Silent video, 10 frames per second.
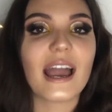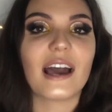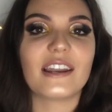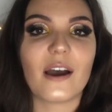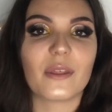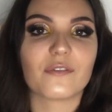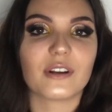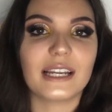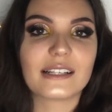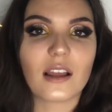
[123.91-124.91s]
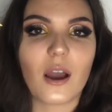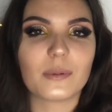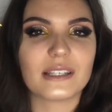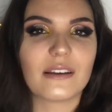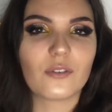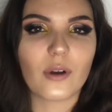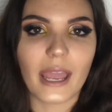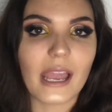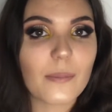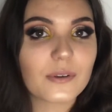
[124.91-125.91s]
and now they've released like up to 7 or
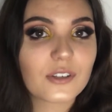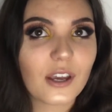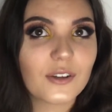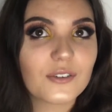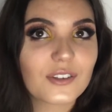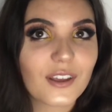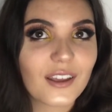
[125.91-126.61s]
8 episodes.